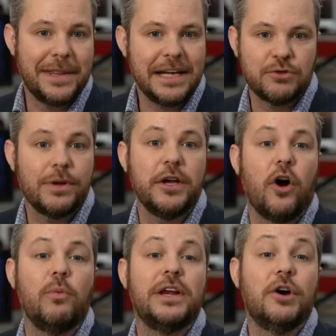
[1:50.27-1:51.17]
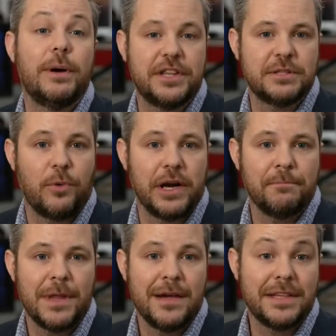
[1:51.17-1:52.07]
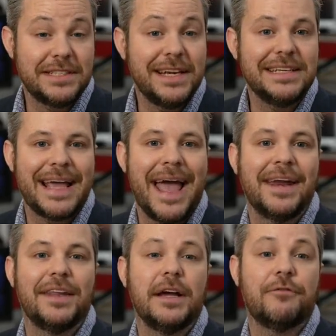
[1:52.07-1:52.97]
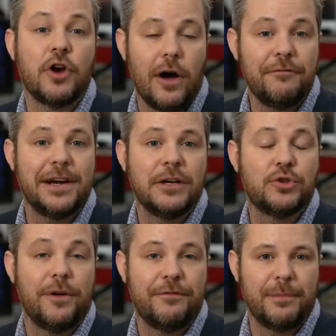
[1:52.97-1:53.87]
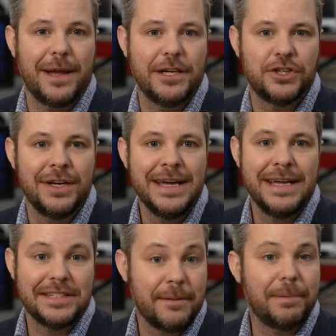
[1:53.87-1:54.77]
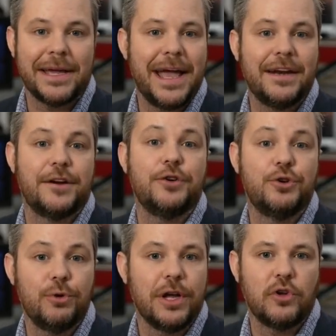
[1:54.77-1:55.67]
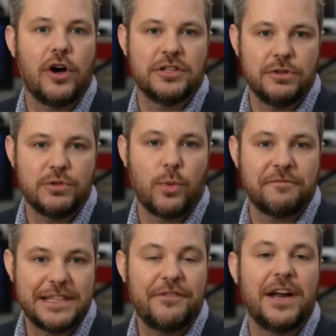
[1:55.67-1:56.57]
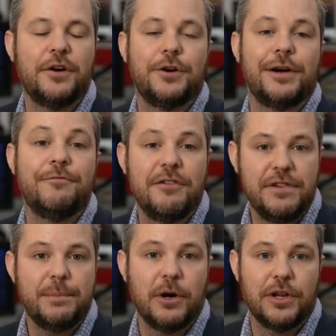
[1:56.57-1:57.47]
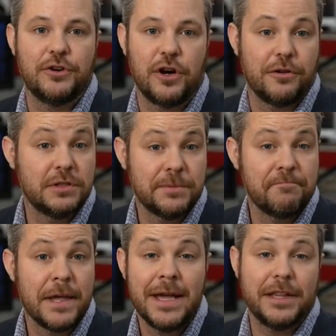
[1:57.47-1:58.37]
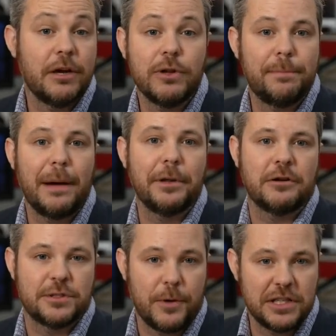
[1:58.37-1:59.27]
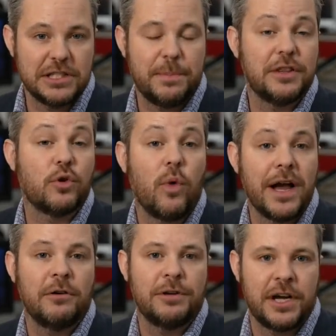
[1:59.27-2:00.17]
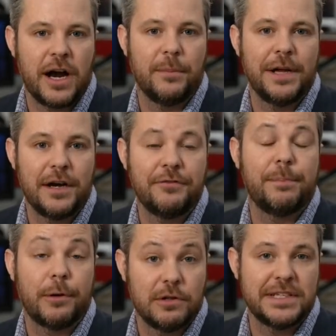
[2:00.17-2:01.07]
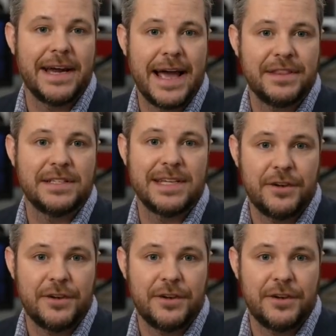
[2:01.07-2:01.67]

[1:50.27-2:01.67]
But that's really all we know at this point. The city's handling of confidential confidential information is implicated in dueling lawsuits worth $750 million, and the only public response has been the quiet retirement of the person at the